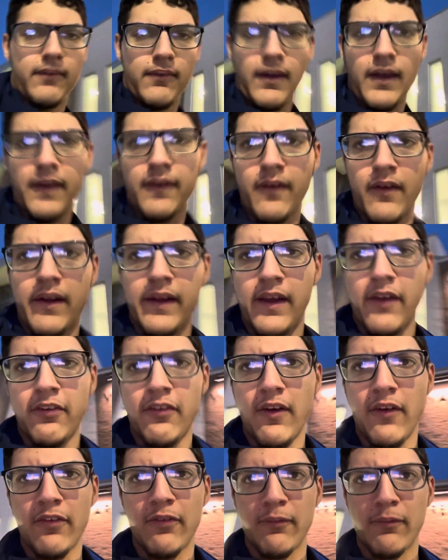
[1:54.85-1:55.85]
I don't know. I guess
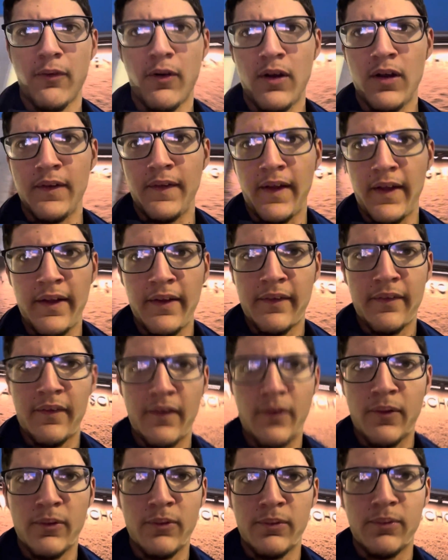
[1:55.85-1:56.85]
I was wrong. I don't
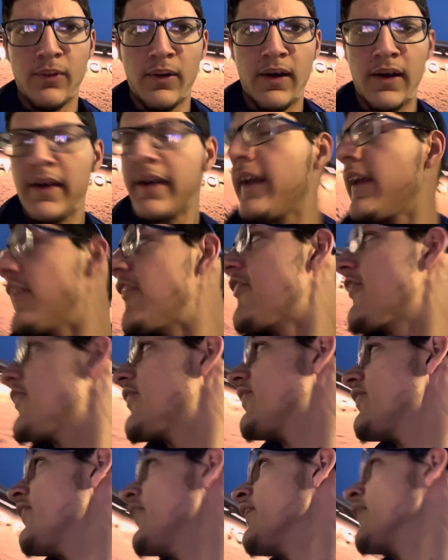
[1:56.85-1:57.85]
know why it's
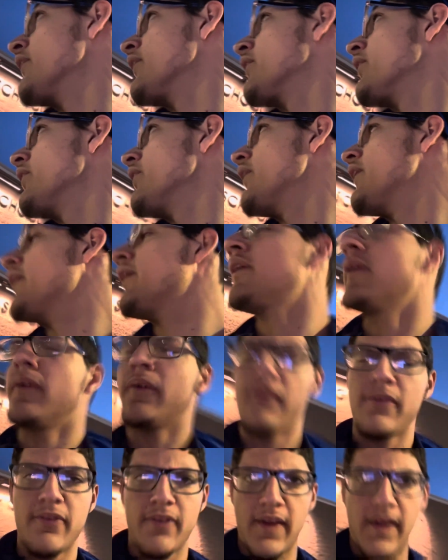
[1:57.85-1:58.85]
still
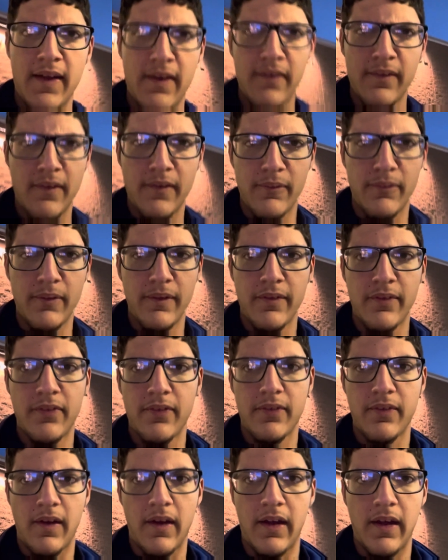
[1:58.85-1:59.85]
closed. I don't know what
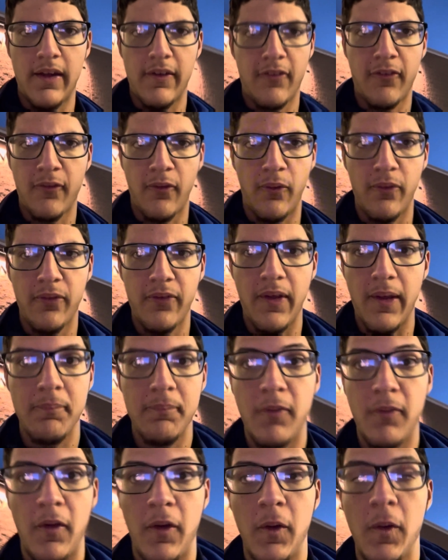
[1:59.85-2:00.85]
the high school's
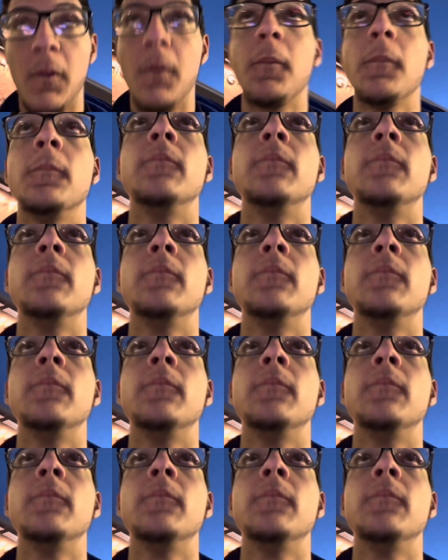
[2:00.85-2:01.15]
up to.